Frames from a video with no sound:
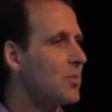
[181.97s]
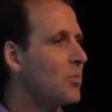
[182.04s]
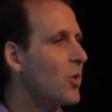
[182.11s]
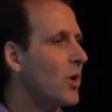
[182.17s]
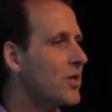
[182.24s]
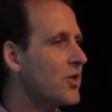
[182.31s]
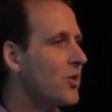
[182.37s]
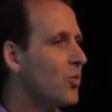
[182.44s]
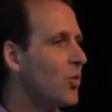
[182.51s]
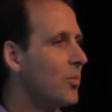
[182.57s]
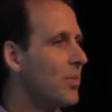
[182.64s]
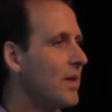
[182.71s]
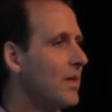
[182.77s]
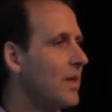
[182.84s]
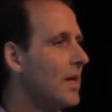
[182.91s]
depression will
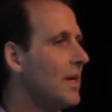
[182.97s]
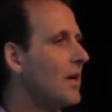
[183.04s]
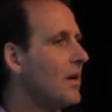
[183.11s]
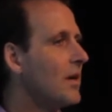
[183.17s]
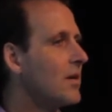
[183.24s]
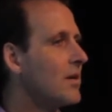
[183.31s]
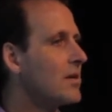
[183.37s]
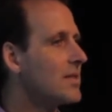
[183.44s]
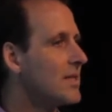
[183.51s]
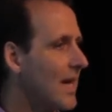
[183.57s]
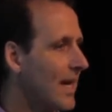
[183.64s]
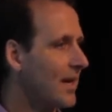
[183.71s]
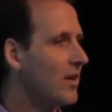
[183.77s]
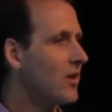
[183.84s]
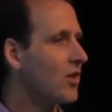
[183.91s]
be the
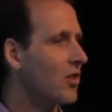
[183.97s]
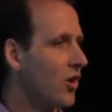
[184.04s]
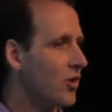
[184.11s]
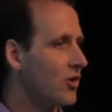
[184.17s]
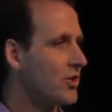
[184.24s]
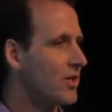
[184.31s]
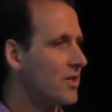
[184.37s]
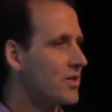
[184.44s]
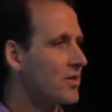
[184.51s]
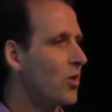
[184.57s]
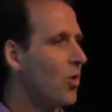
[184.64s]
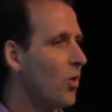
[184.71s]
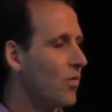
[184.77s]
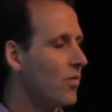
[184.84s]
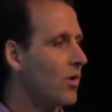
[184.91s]
2nd
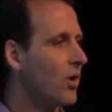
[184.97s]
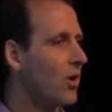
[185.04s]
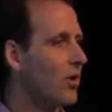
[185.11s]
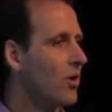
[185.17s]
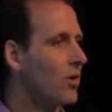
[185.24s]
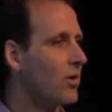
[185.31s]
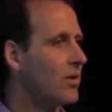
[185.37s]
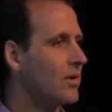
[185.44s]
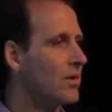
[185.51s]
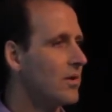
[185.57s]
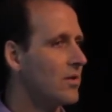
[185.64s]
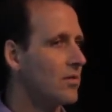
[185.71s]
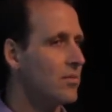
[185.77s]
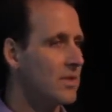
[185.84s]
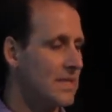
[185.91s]
largest overall
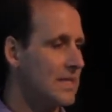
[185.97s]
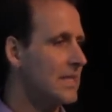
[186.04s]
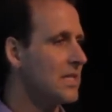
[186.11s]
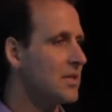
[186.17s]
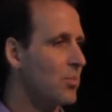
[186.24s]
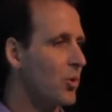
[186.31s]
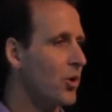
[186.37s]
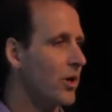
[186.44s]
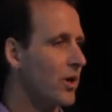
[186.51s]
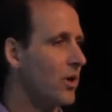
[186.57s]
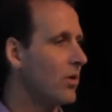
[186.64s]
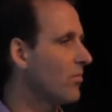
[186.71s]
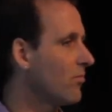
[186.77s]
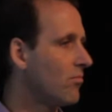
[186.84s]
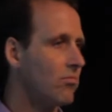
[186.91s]
disease
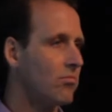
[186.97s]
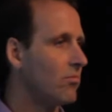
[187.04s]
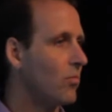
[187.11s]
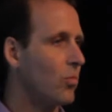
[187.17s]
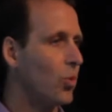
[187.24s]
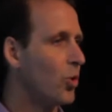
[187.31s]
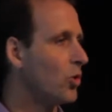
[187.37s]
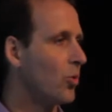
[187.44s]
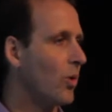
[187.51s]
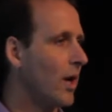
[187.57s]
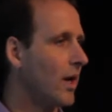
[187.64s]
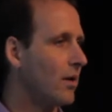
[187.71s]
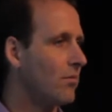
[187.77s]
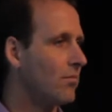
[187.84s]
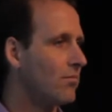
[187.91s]
burden
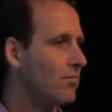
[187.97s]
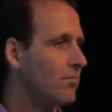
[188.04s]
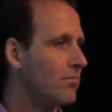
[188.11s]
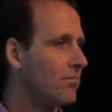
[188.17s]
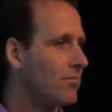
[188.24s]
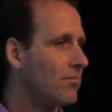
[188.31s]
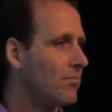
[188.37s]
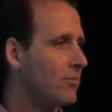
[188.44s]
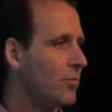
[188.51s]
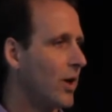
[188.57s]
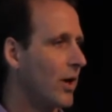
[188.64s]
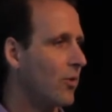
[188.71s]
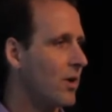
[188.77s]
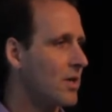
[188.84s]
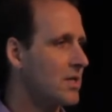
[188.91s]
worldwide,
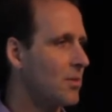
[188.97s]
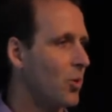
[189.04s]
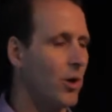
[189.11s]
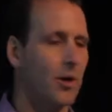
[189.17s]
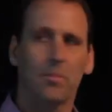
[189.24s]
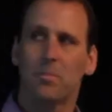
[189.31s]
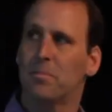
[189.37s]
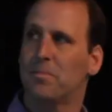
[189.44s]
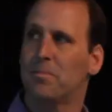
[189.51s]
right across the board.